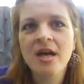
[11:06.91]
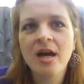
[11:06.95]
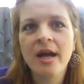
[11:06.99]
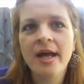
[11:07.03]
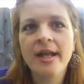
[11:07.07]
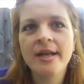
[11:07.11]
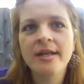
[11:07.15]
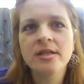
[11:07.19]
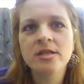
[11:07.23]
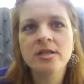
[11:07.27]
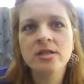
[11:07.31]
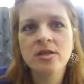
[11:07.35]

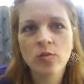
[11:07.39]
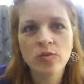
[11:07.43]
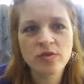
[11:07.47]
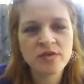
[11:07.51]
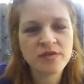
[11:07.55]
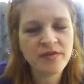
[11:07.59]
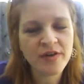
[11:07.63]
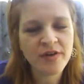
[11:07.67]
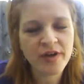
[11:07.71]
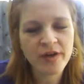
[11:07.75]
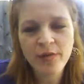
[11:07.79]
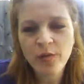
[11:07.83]
and
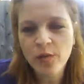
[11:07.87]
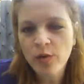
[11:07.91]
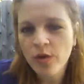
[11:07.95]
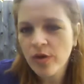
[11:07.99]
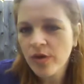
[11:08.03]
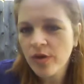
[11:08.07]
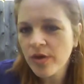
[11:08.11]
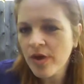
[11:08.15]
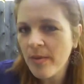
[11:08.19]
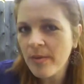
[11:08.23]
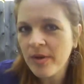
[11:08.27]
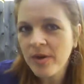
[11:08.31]
was very
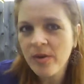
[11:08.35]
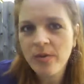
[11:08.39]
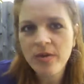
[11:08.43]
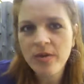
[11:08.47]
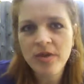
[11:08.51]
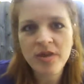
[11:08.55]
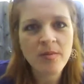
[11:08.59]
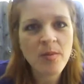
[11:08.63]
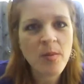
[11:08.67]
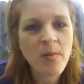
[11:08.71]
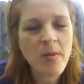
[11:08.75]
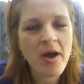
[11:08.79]
forthcoming
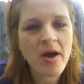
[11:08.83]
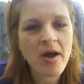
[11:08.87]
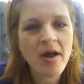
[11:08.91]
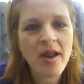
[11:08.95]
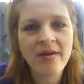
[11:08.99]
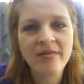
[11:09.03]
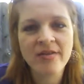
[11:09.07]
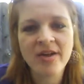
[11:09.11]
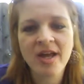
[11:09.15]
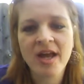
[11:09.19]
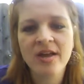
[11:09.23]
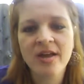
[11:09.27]
with them about
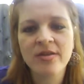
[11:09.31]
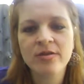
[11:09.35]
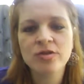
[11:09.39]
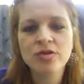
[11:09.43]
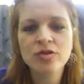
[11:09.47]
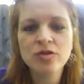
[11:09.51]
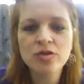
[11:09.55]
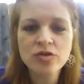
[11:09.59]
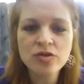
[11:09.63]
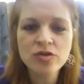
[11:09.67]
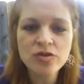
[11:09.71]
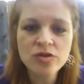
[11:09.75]
having had the
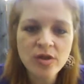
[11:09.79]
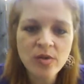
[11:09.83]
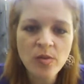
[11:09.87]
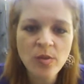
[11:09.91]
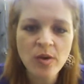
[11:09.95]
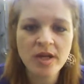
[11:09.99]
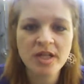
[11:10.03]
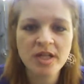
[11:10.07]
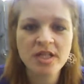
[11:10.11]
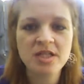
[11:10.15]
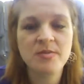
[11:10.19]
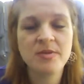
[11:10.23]
surgery,
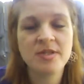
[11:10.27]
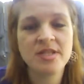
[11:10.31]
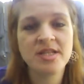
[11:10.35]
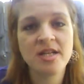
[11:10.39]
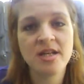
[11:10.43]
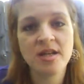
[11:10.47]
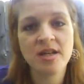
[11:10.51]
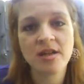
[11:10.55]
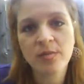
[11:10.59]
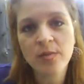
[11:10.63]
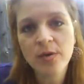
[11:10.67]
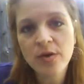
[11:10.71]
wanting to be
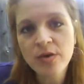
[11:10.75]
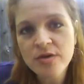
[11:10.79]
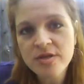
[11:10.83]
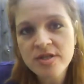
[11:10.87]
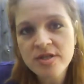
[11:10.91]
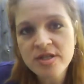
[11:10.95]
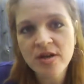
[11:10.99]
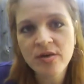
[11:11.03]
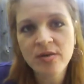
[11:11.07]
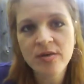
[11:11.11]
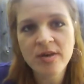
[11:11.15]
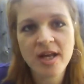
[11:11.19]
seen at the birth
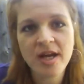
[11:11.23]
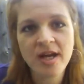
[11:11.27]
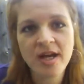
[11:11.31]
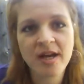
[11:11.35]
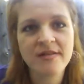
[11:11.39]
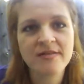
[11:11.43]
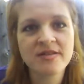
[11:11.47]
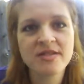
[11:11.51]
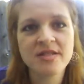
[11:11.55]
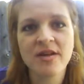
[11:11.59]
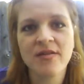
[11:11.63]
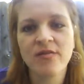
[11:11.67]
center and that
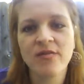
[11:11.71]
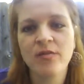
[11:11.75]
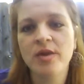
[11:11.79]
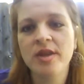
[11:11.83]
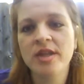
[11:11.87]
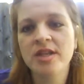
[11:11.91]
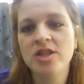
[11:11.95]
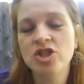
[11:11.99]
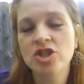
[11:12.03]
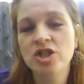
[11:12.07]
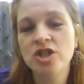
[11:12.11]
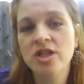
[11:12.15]
kind of stuff, well
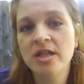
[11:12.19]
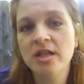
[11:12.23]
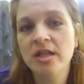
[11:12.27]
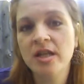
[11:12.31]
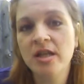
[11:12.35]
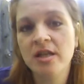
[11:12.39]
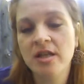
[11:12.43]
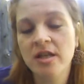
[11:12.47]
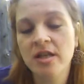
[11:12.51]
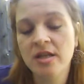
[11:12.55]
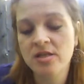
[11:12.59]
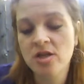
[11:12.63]
then
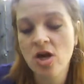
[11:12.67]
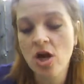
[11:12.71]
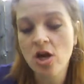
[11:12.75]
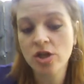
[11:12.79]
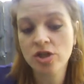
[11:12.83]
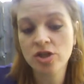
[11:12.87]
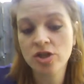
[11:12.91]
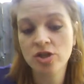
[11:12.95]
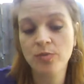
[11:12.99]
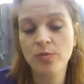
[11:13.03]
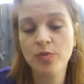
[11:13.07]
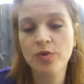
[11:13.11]
the
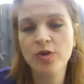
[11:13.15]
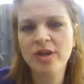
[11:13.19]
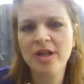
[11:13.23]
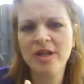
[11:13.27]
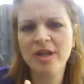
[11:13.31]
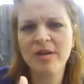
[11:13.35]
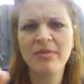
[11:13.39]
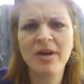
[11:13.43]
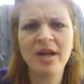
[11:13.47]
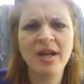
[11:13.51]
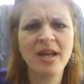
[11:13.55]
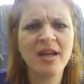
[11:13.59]
doctor put
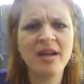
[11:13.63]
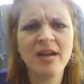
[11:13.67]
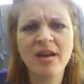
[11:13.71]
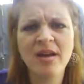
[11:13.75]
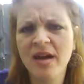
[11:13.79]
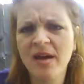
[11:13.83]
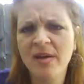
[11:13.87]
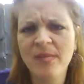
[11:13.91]
in my